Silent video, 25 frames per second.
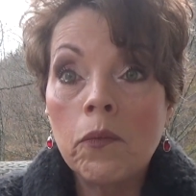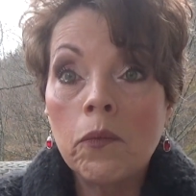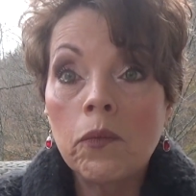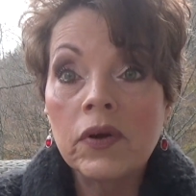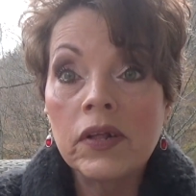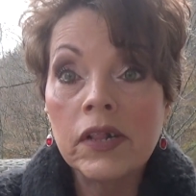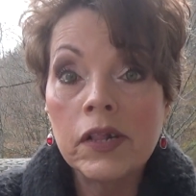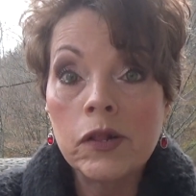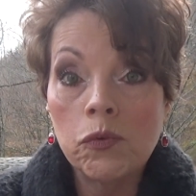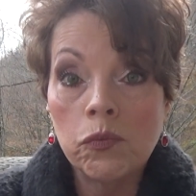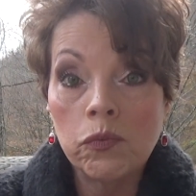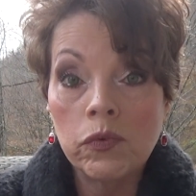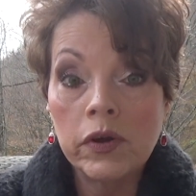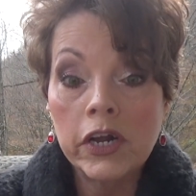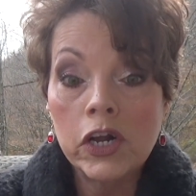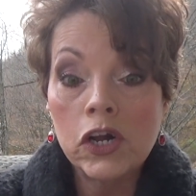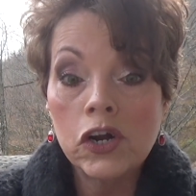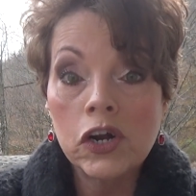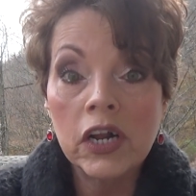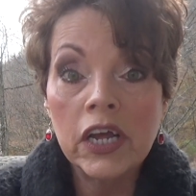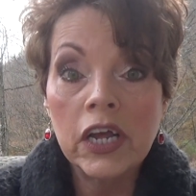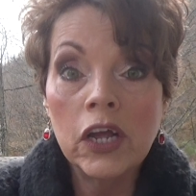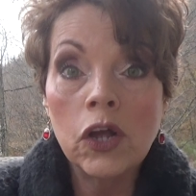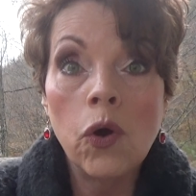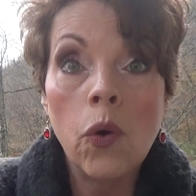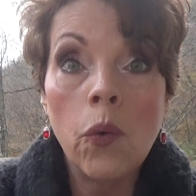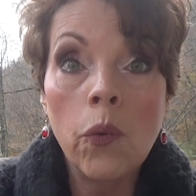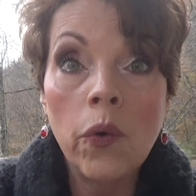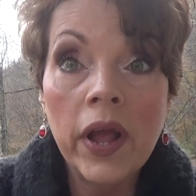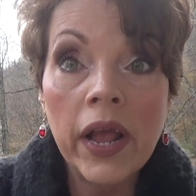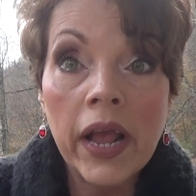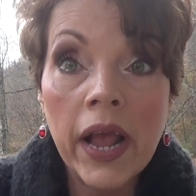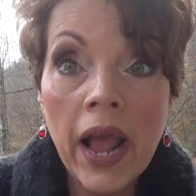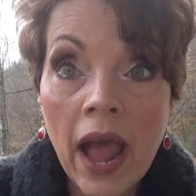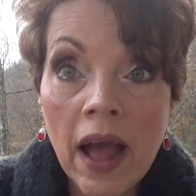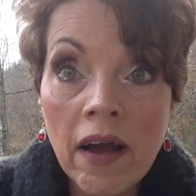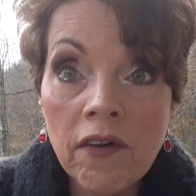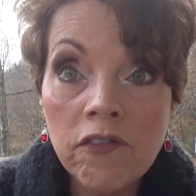was originally
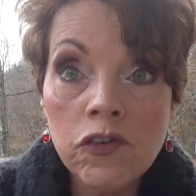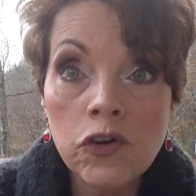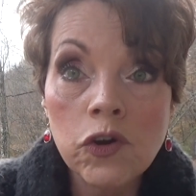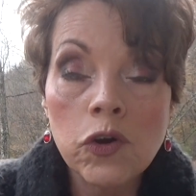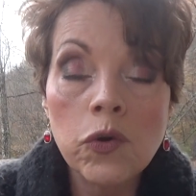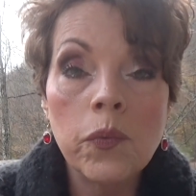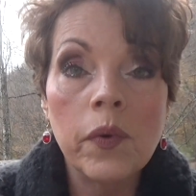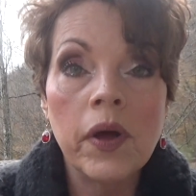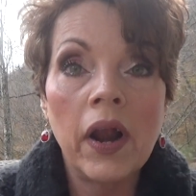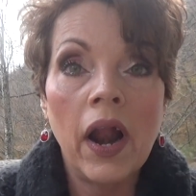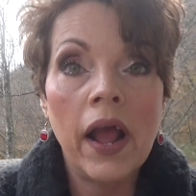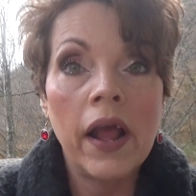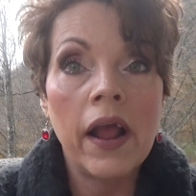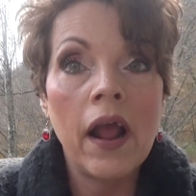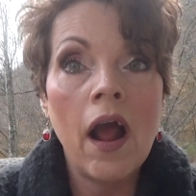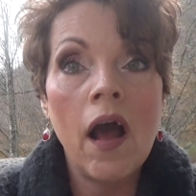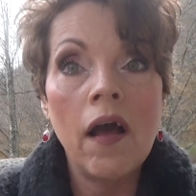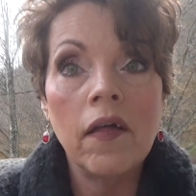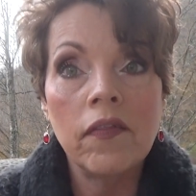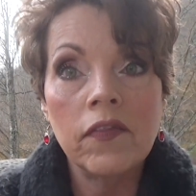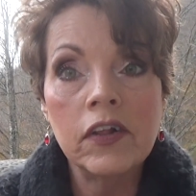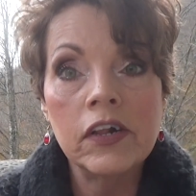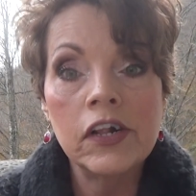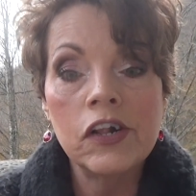going after when I got